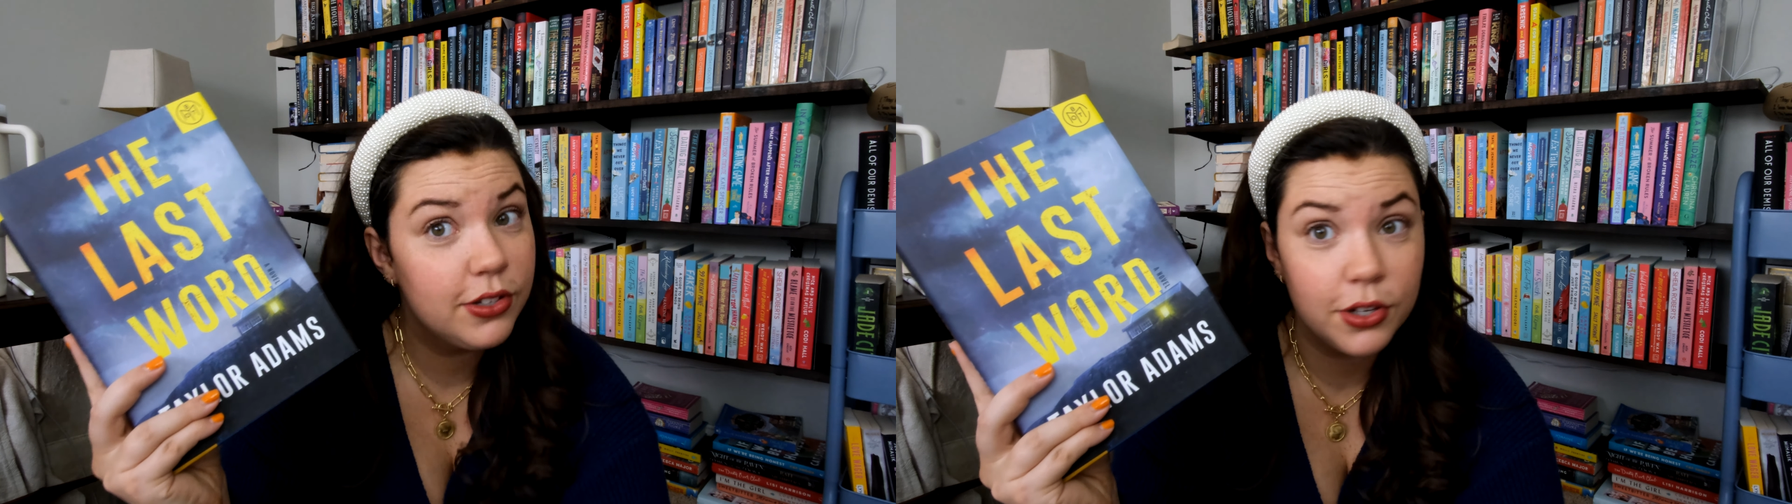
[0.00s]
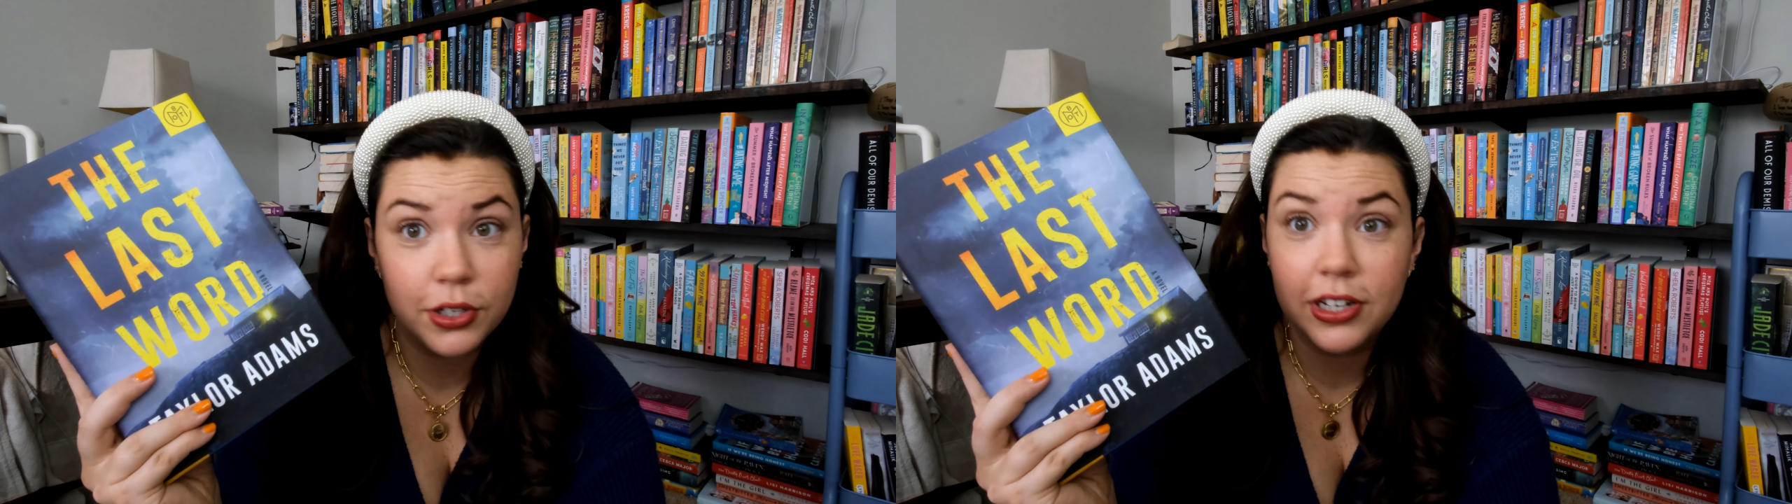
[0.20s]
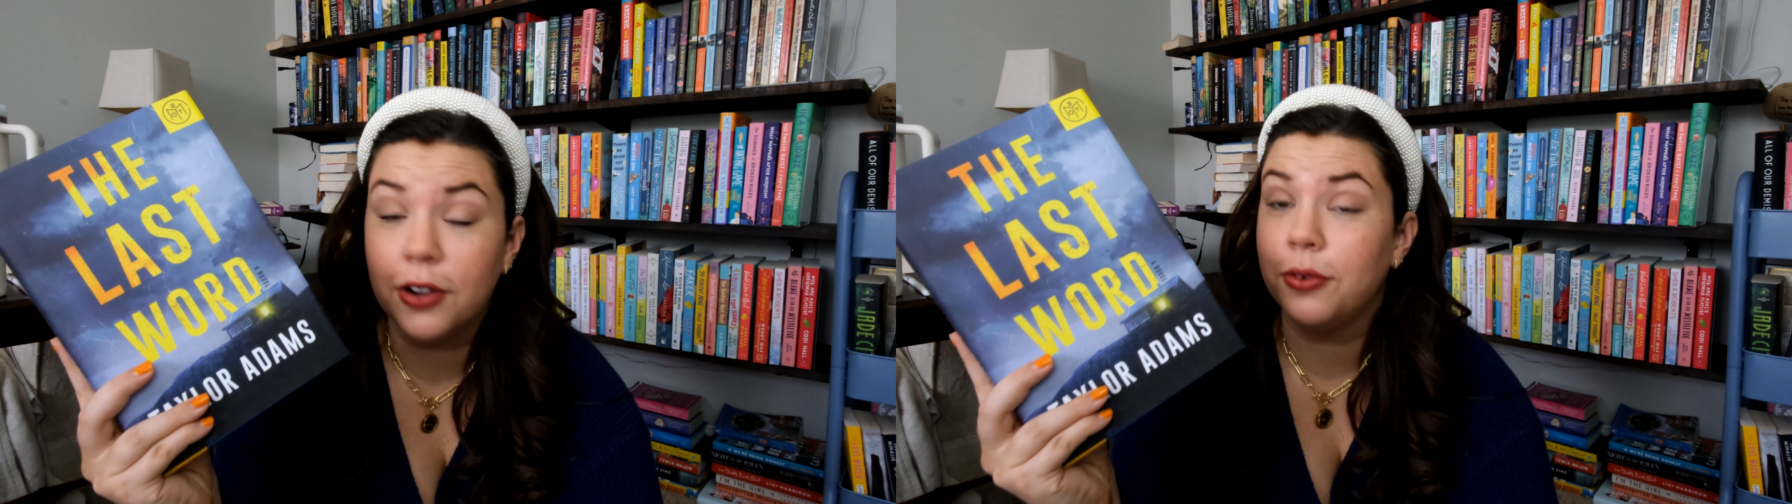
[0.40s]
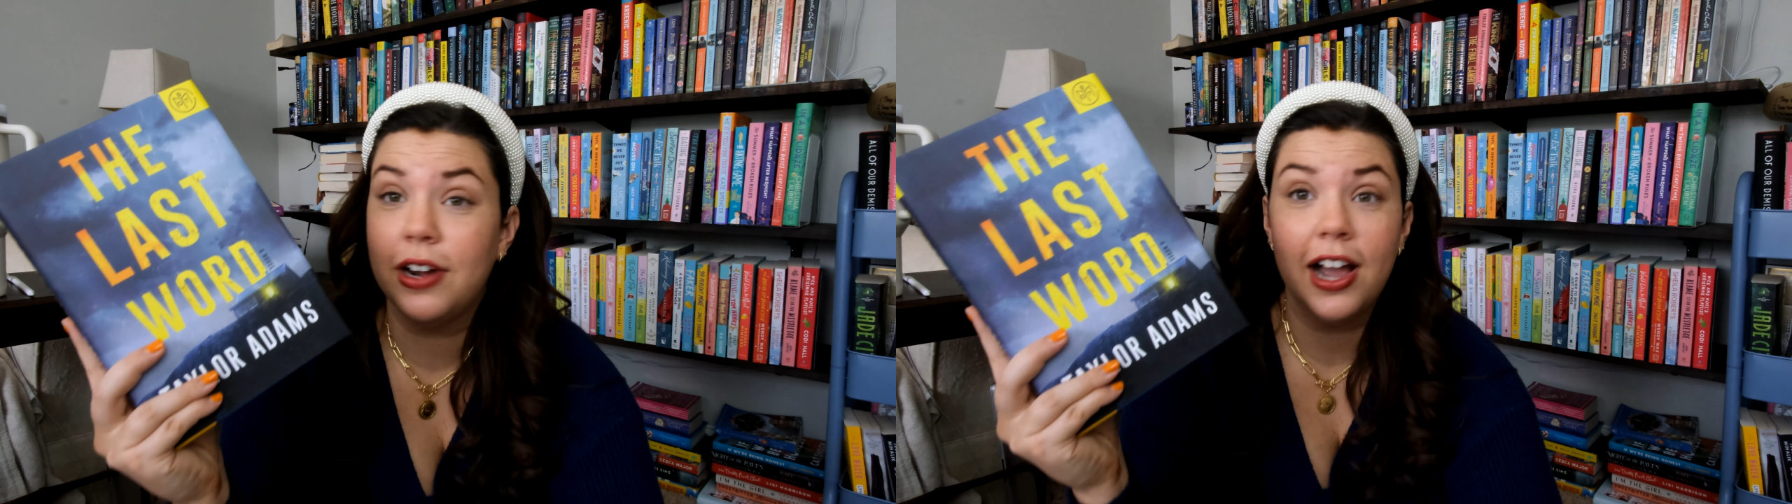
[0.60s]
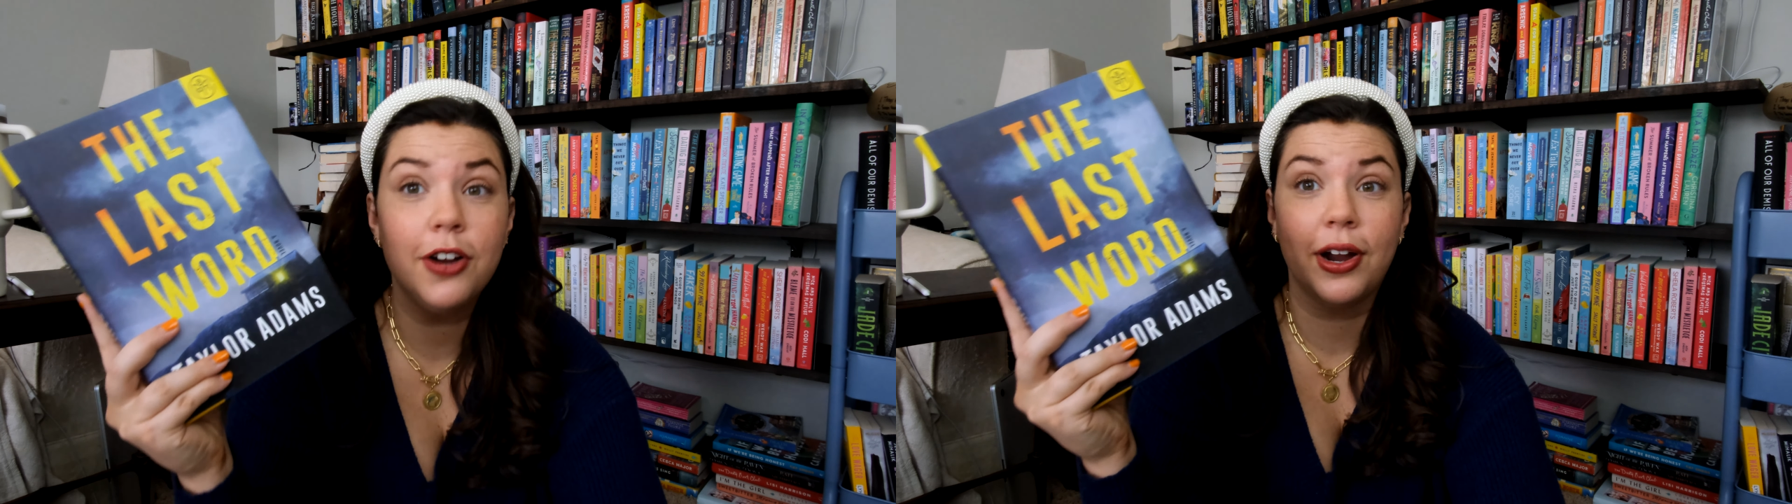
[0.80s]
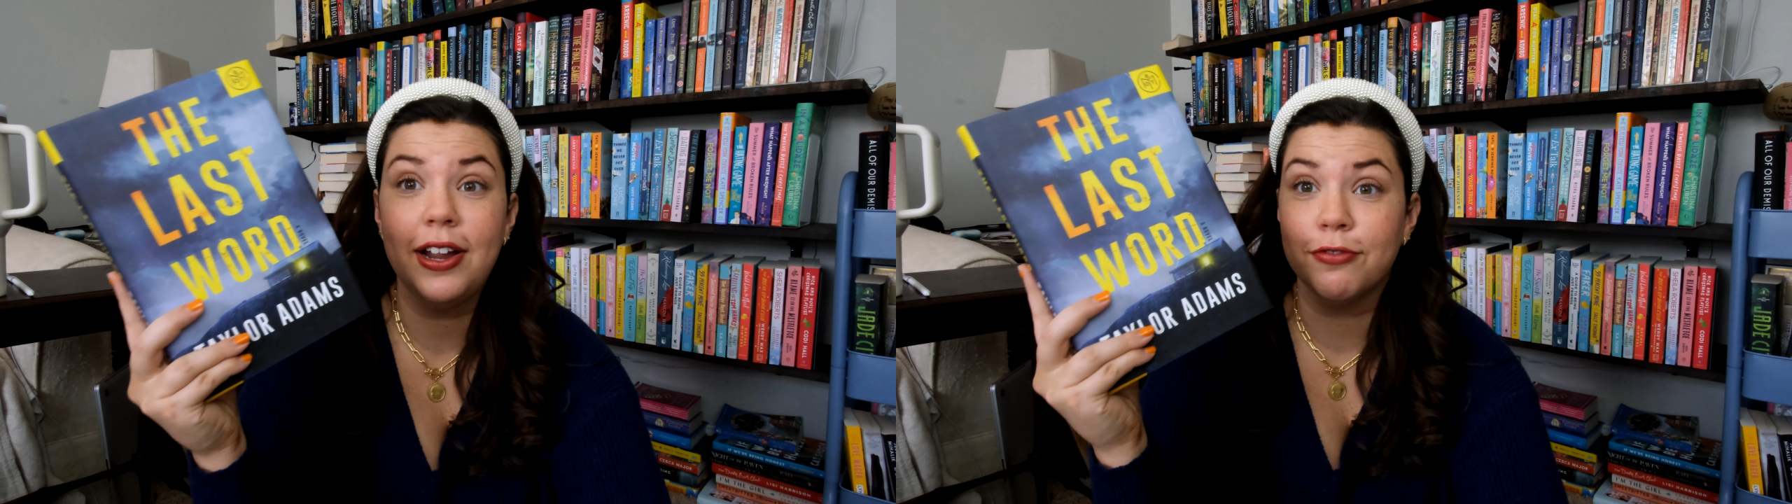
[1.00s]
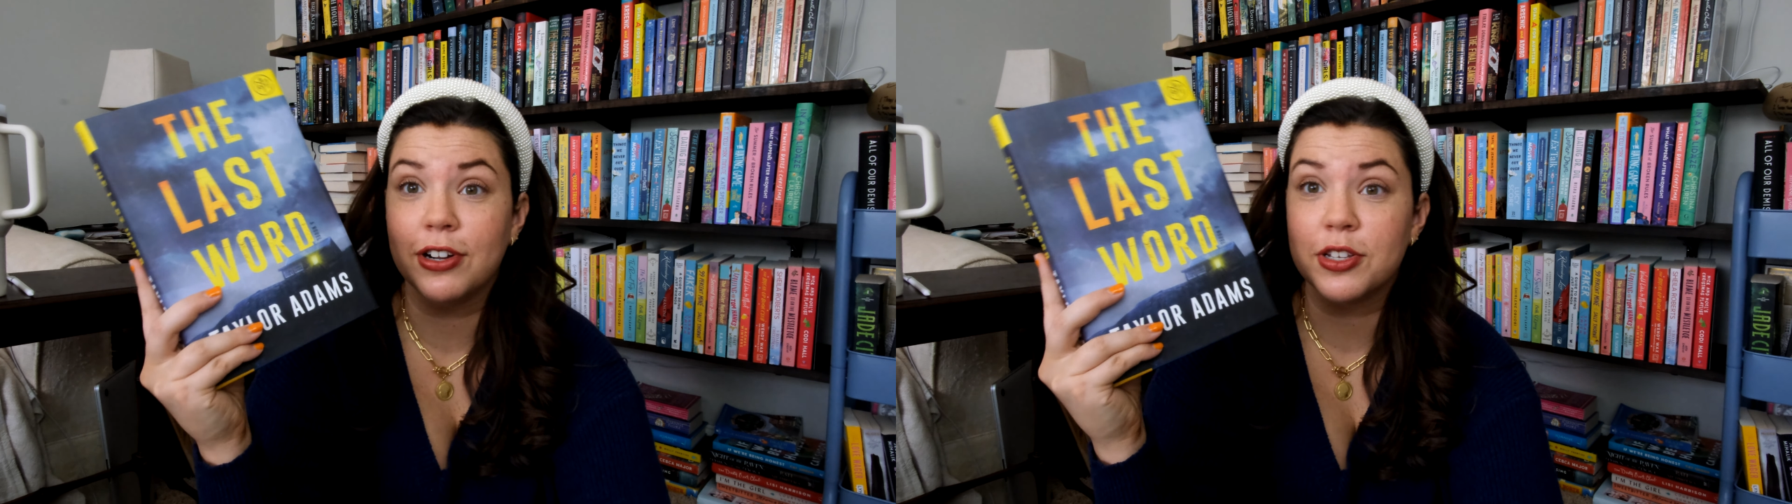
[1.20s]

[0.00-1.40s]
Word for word: So, you know, not great for